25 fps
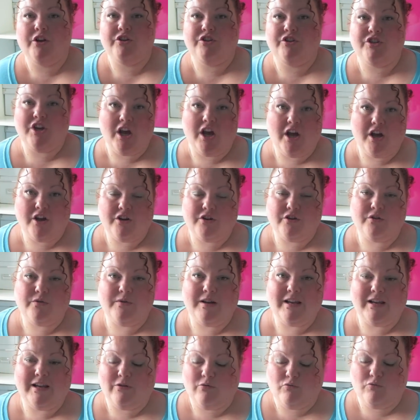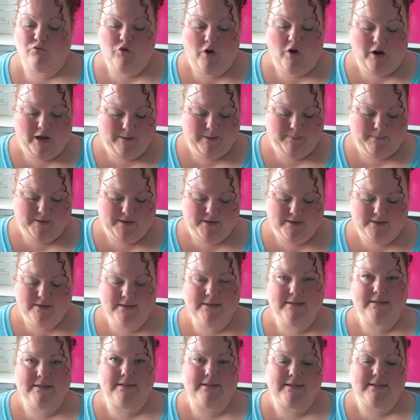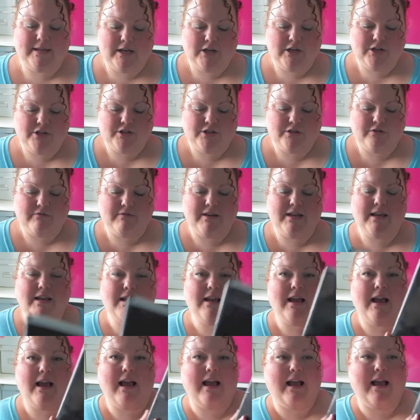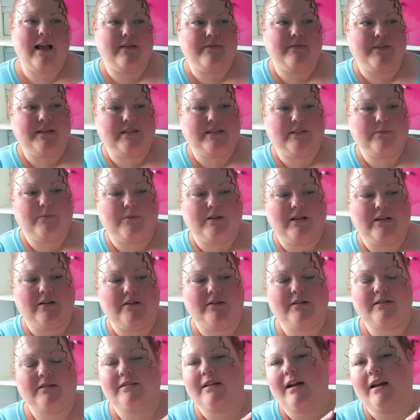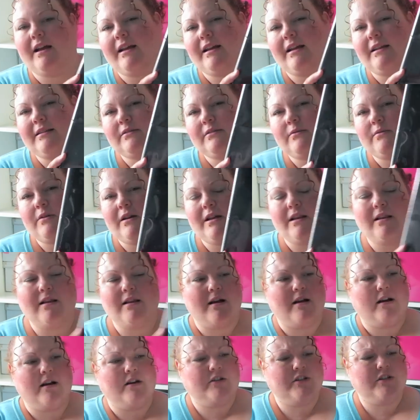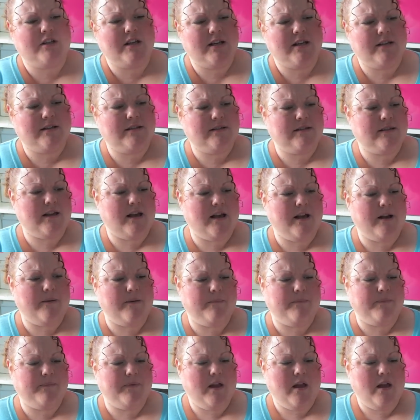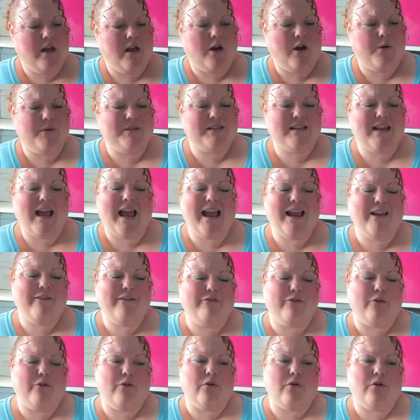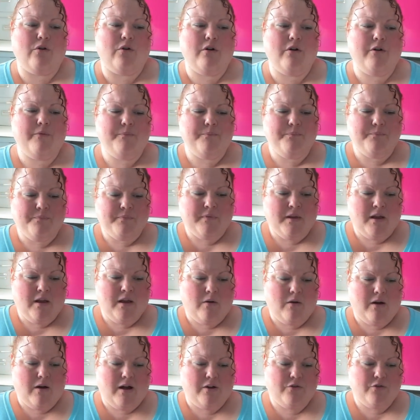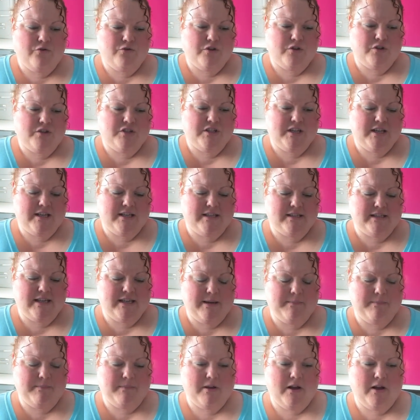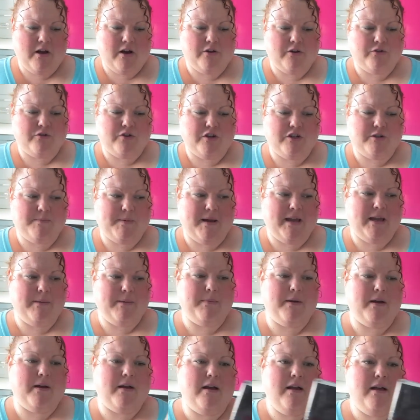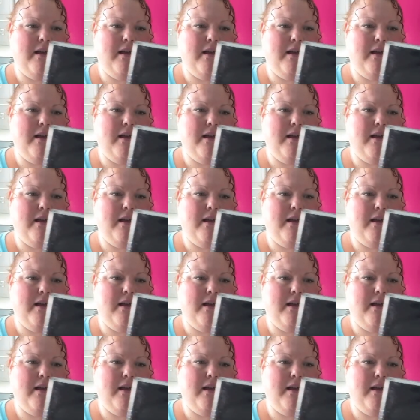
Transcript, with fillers: journal in Ryman's stationery and this is what it looks like it's quite large it's um, oh, an A4 100 GSM cartridge paper